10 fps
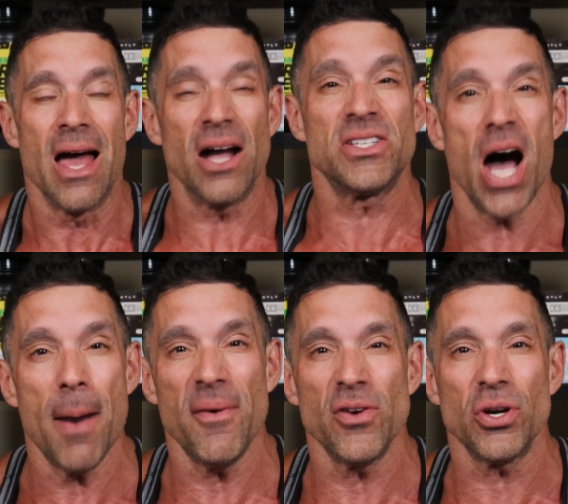On
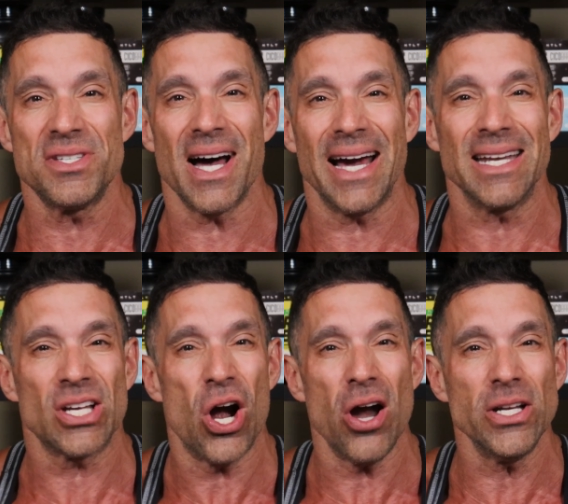top of a good
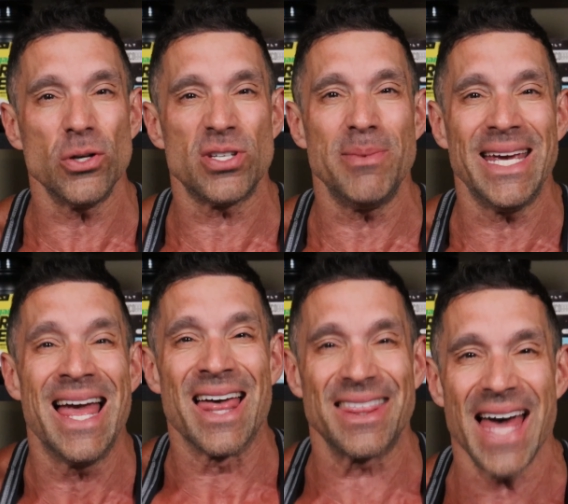diet, cardio to
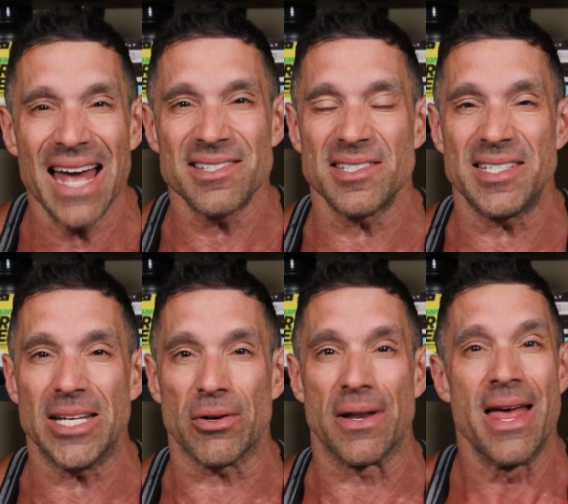me, that is the secret.